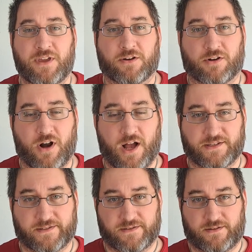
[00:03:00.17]
me
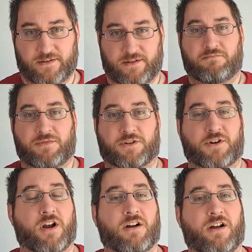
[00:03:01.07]
across." But
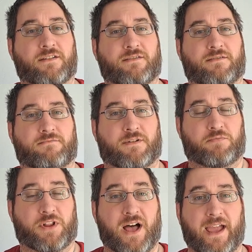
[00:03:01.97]
Charon
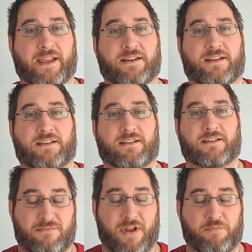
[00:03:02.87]
replied,
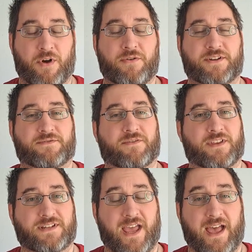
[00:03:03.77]
"My boat is for
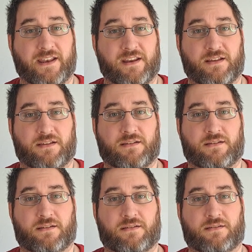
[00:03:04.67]
the dead.
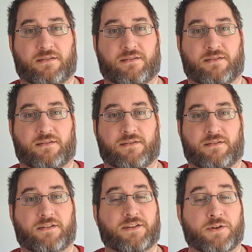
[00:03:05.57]

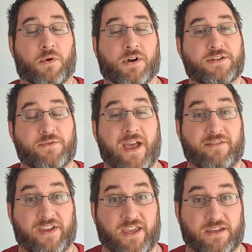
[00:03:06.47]
You are too
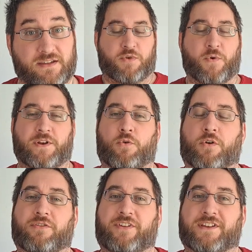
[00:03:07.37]
heavy." But when
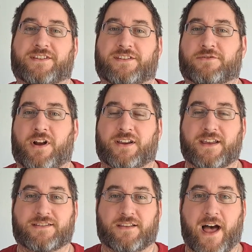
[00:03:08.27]
Orpheus struck
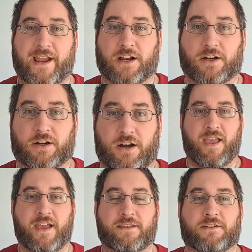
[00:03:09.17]
his lyre
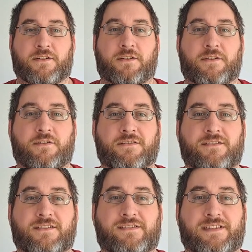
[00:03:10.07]
and
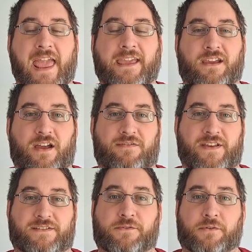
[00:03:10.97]
sang of
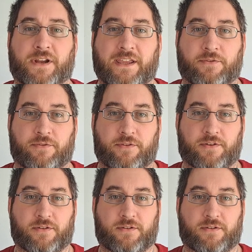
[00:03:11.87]
his grief,